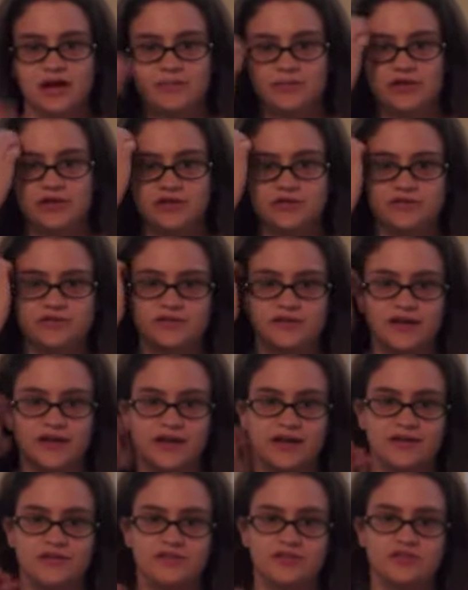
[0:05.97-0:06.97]
I'm here
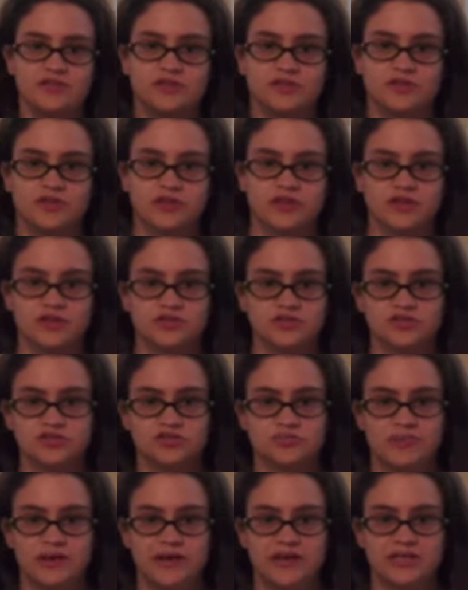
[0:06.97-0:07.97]
today to do the
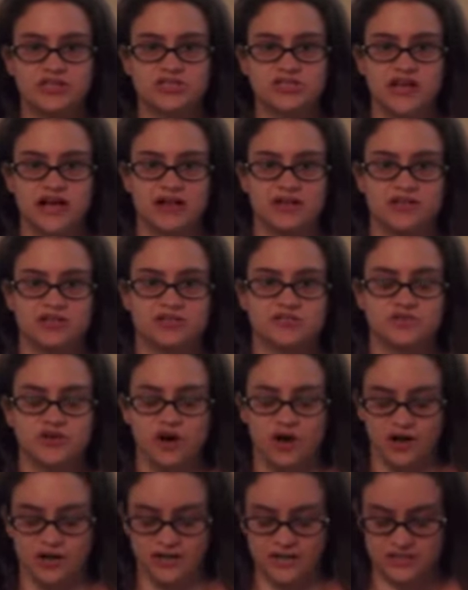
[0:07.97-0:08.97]
YouTube Pagan Challenge for
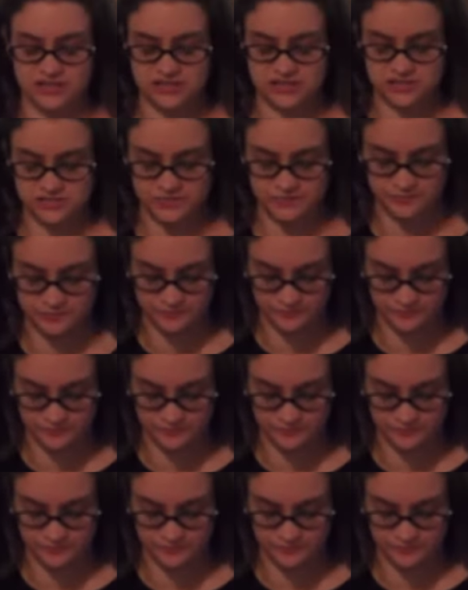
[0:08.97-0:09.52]
August.